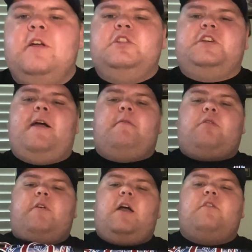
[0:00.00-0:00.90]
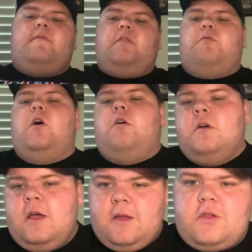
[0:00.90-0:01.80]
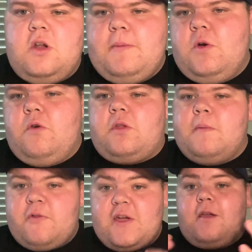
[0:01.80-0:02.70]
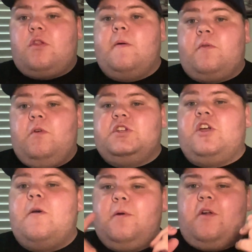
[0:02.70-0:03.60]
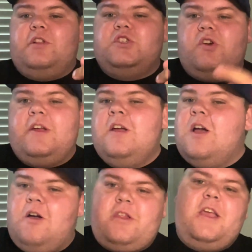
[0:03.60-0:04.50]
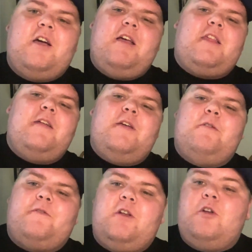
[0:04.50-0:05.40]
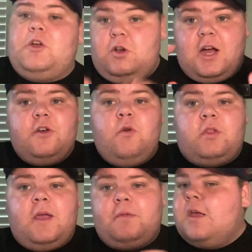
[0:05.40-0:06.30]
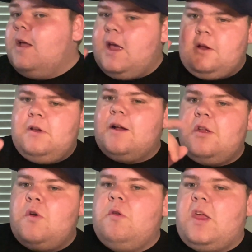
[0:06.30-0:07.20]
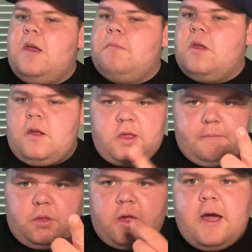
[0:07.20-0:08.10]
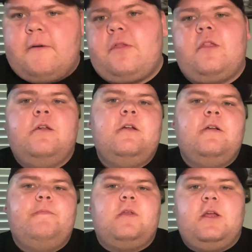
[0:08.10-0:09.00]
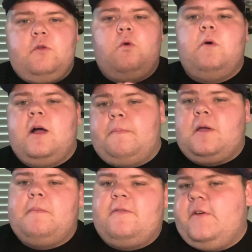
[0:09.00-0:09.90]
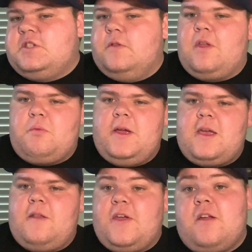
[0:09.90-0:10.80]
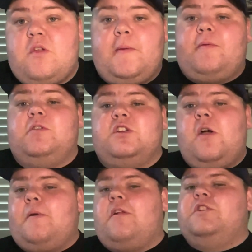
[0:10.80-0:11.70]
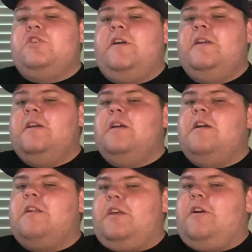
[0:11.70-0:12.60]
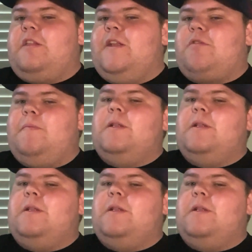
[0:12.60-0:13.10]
Jared's 300 as well. It's going to be awesome. Thank you so much for watching. Hope you guys enjoy. I'll see you guys out there on Friday night. Good luck in your tips and good luck to your teams, except Souths, in your upcoming fixture this weekend. Thank you so much for watching. Hope you guys enjoy. See you guys in the next one.